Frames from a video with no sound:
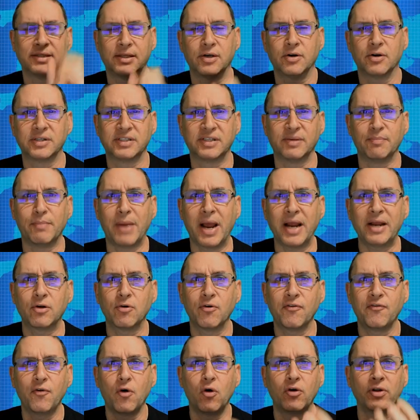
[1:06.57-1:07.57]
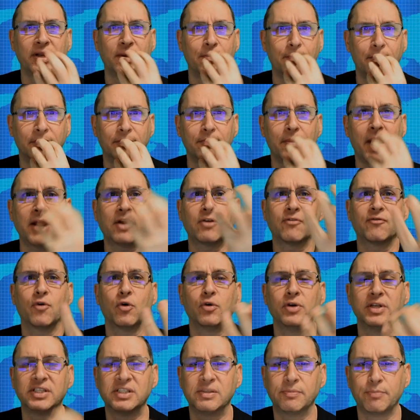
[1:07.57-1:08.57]
there is a microphone. The
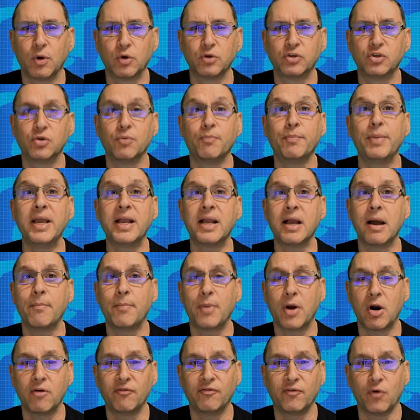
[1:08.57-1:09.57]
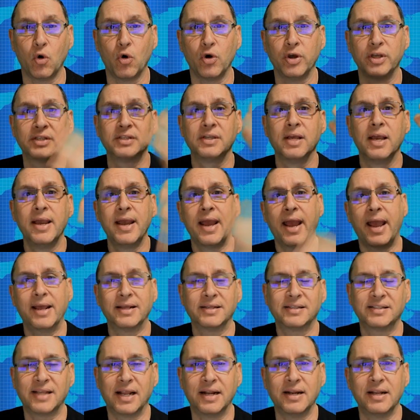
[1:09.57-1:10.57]
microphone is supposed to pick up our voice
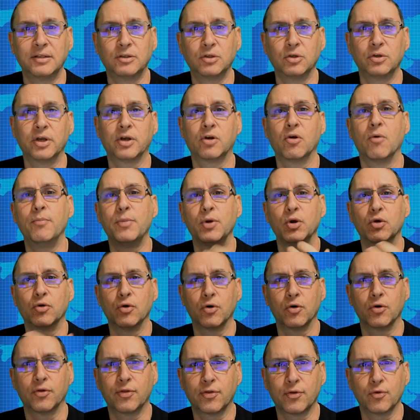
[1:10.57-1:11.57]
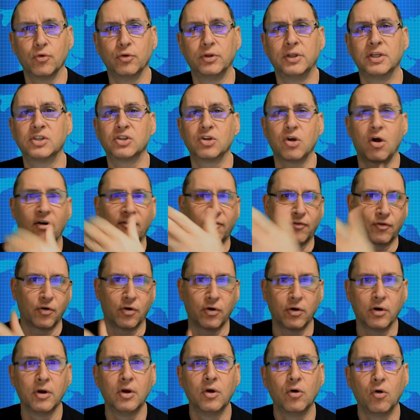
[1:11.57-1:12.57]
send it to the computer through the
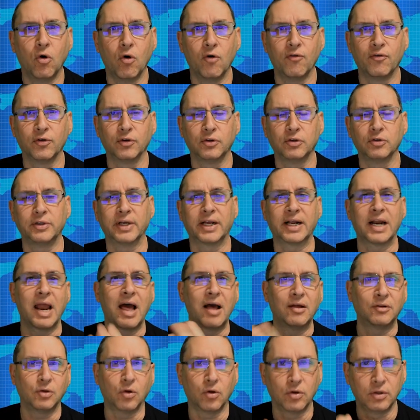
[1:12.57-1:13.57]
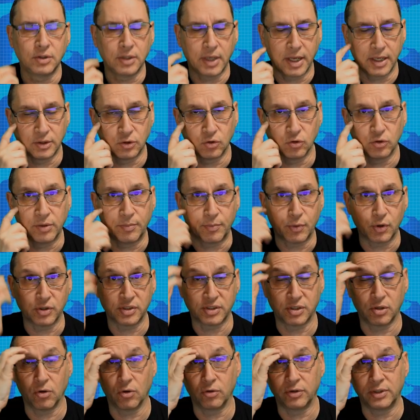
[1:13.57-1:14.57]
software over to the cloud and to the
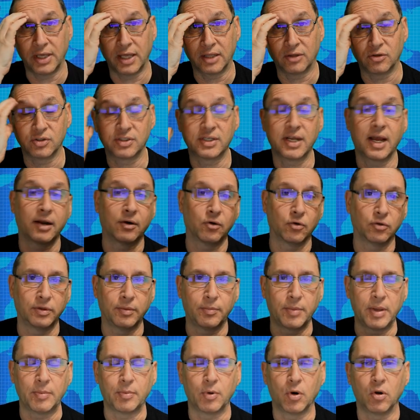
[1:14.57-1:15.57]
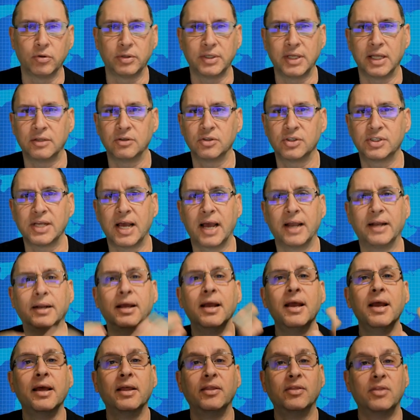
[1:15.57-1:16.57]
person on the other side or the people on the other side.
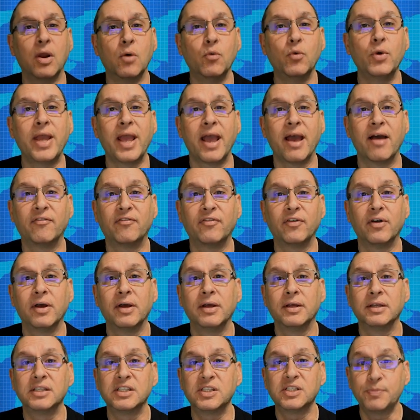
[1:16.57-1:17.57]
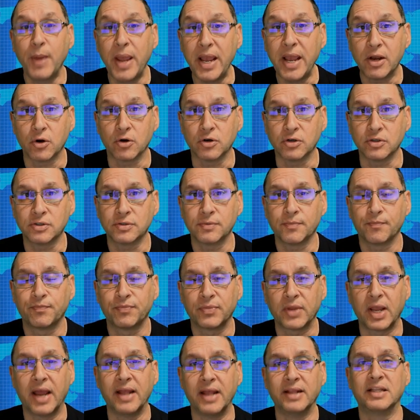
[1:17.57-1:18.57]
Then we have speakers,
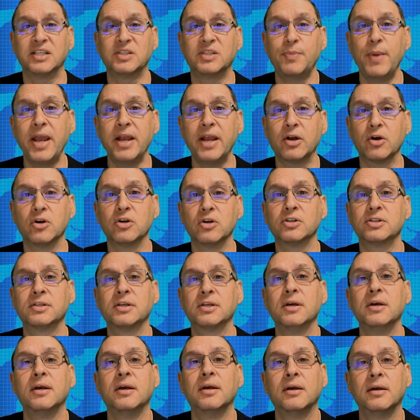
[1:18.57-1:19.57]
and the speakers